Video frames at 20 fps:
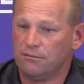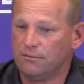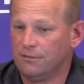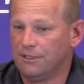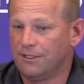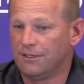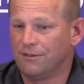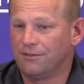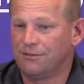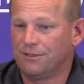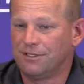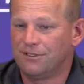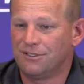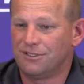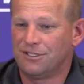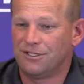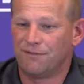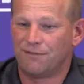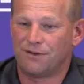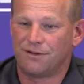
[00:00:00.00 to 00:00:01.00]
you know, it's a
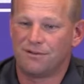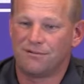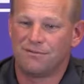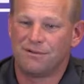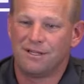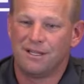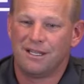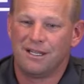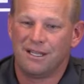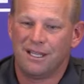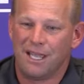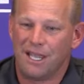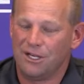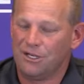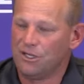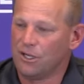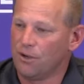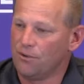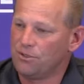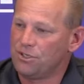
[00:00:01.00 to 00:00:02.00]
different
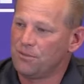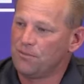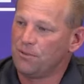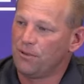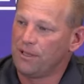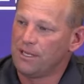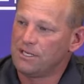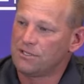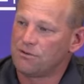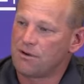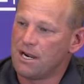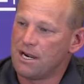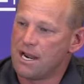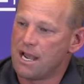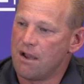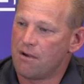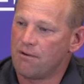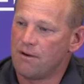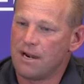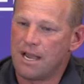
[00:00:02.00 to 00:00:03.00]
head coach in place right
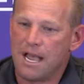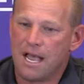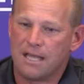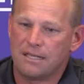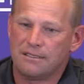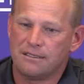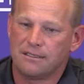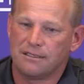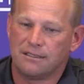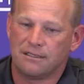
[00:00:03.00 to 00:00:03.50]
now or not,